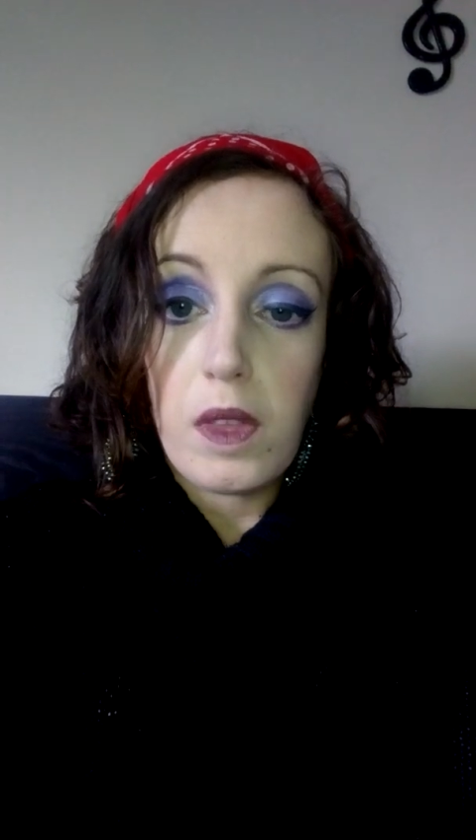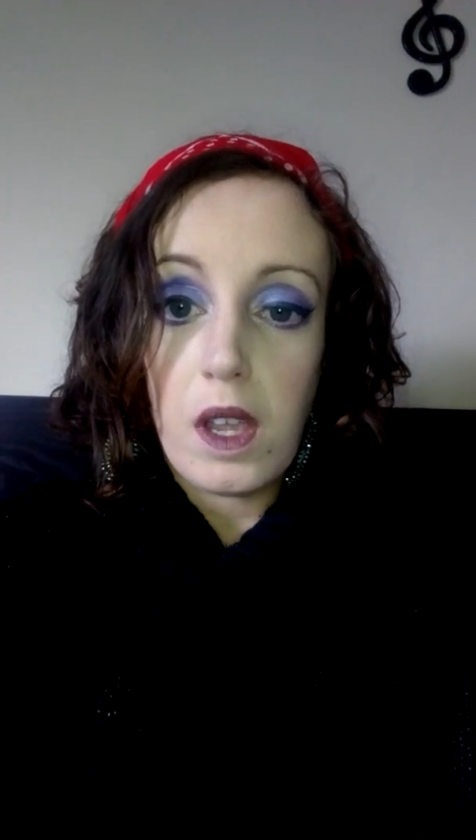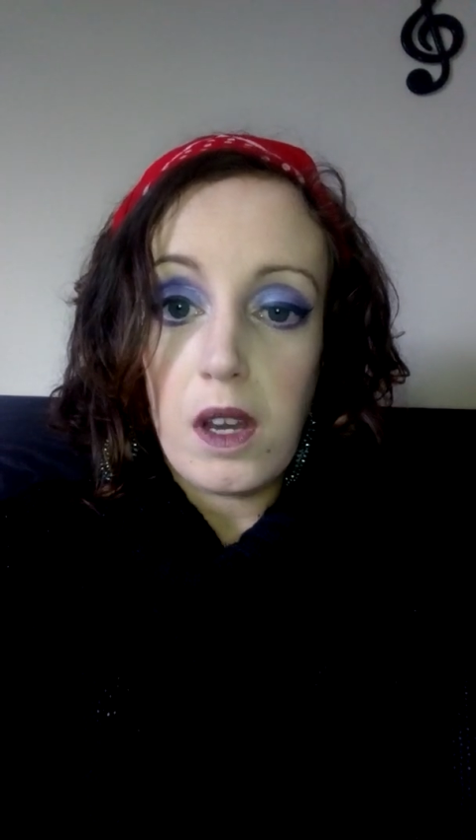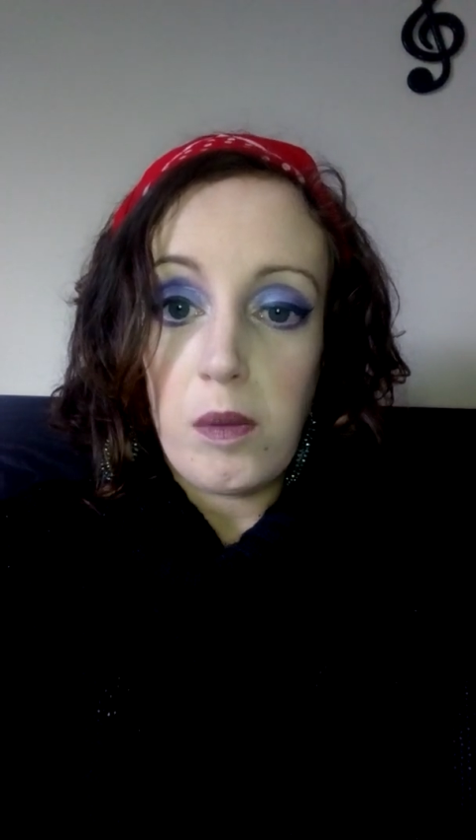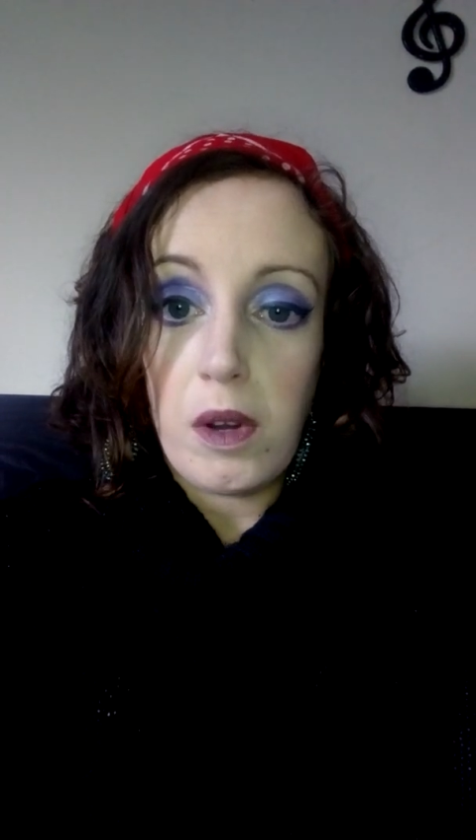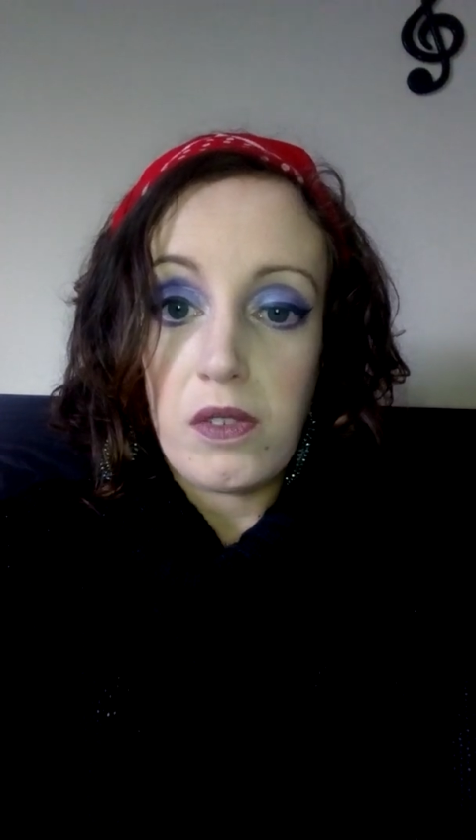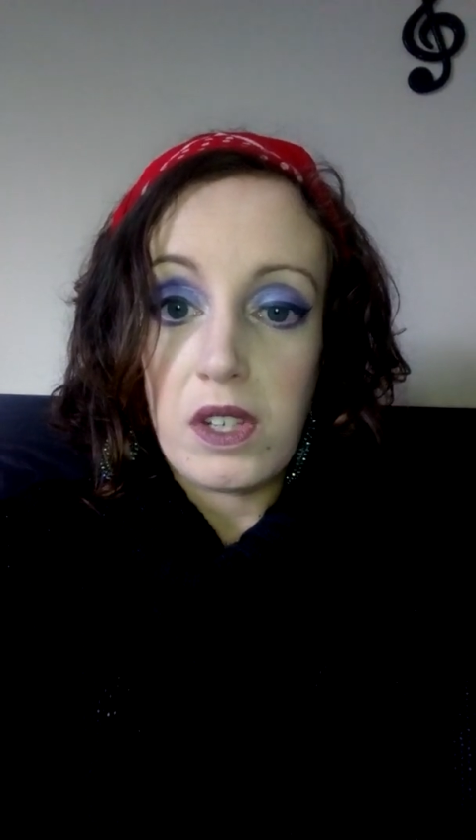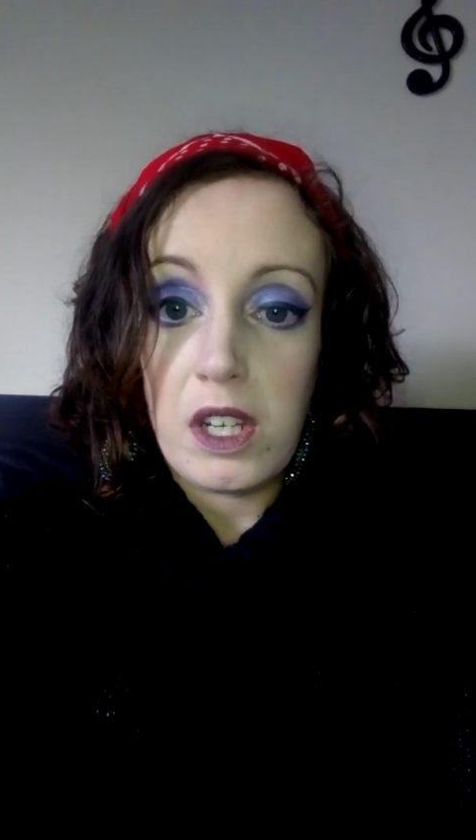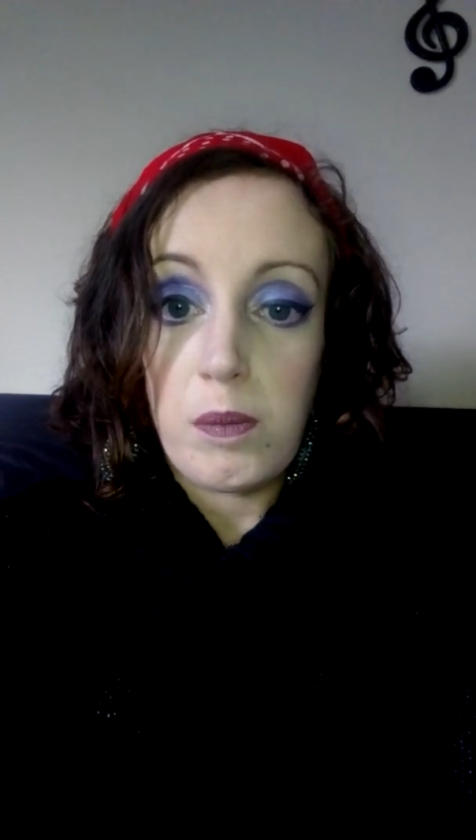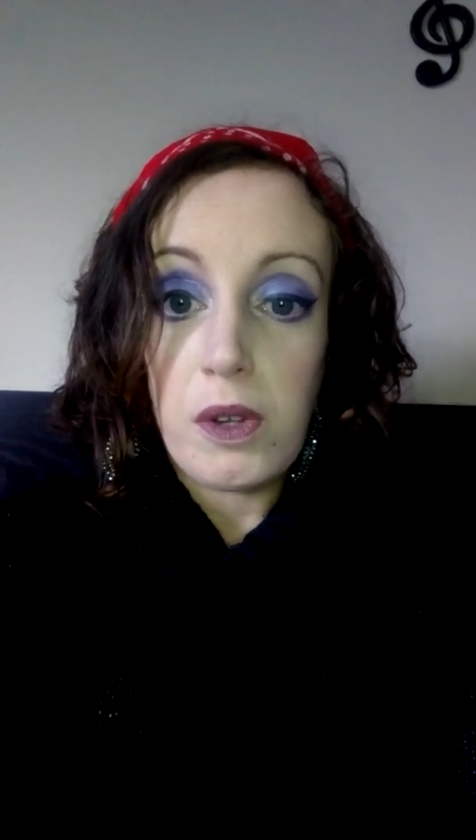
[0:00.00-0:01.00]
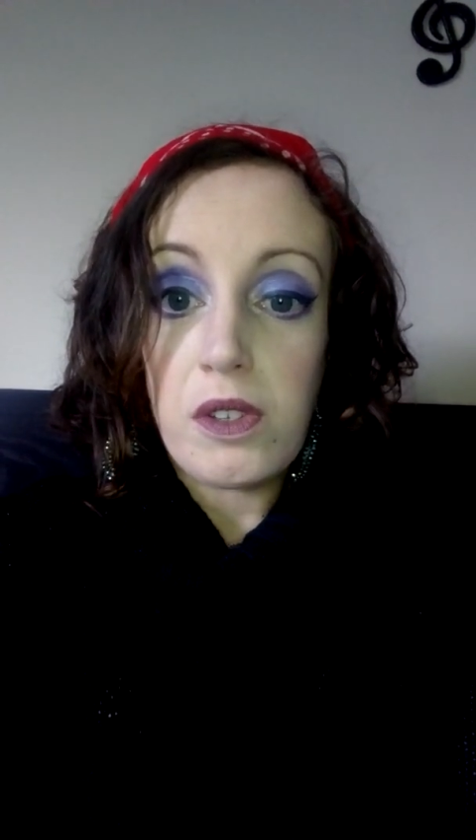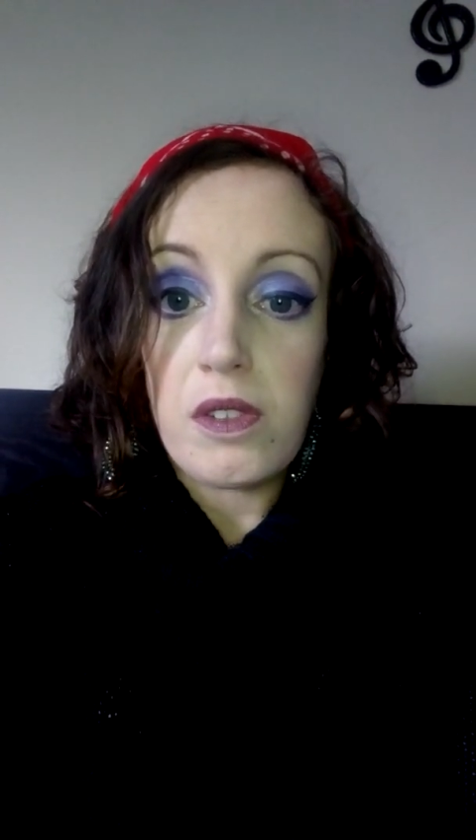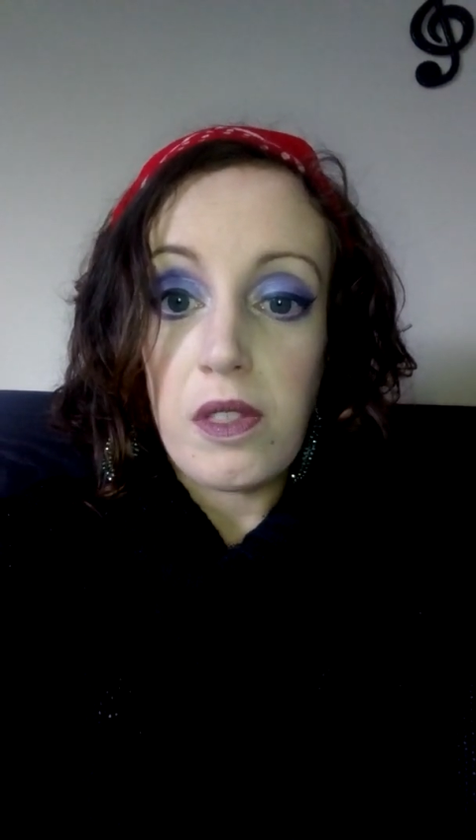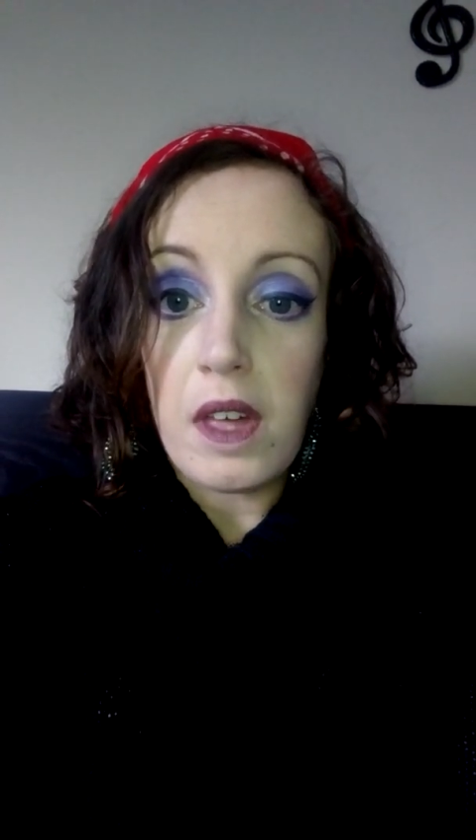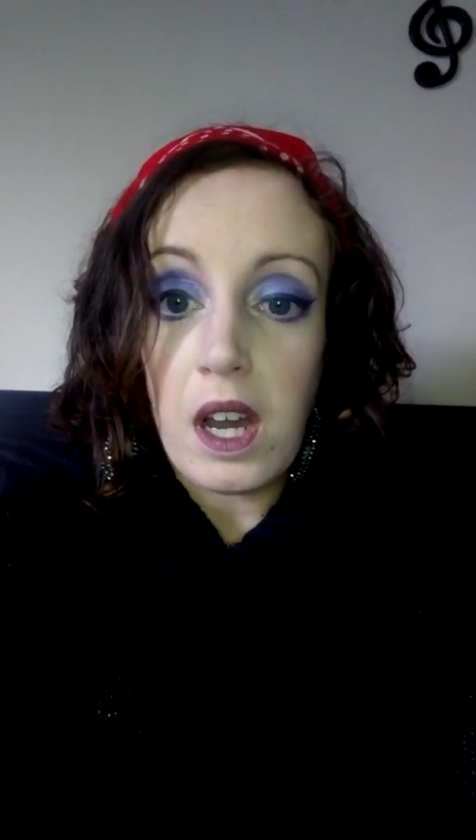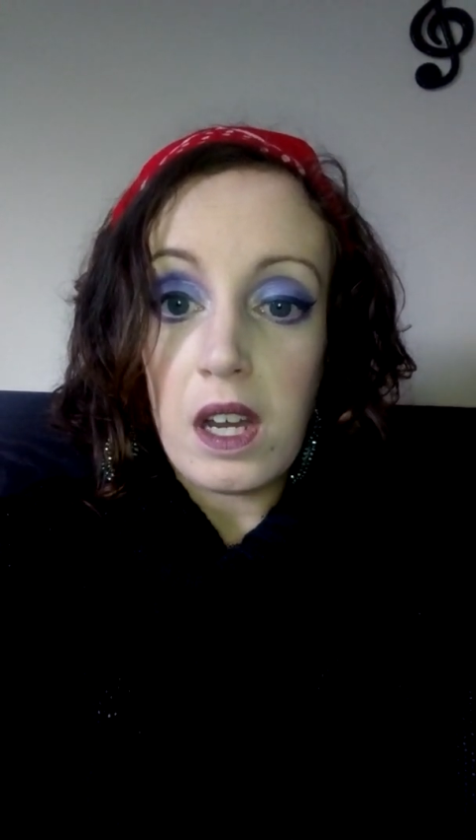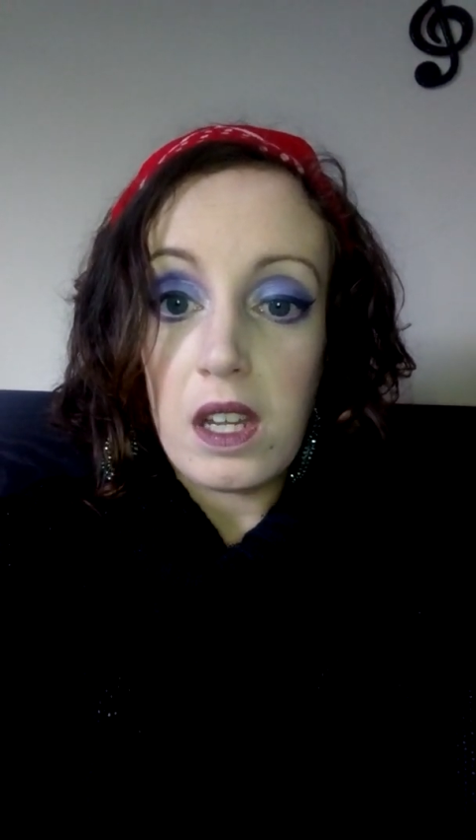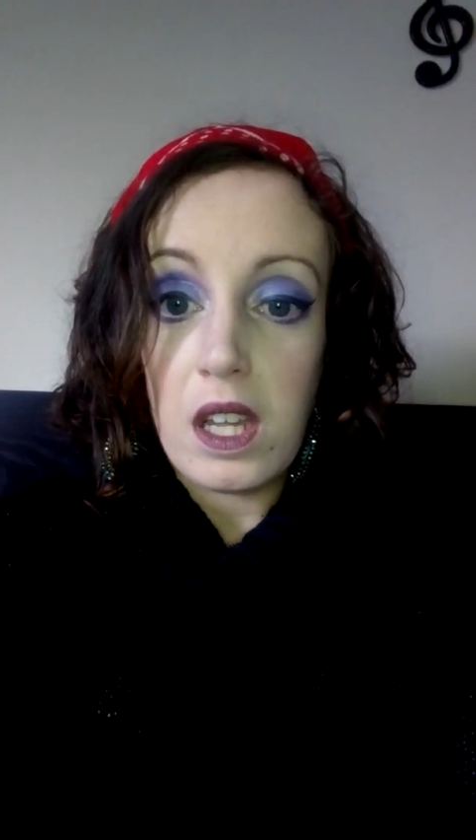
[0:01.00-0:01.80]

off stage. Most of that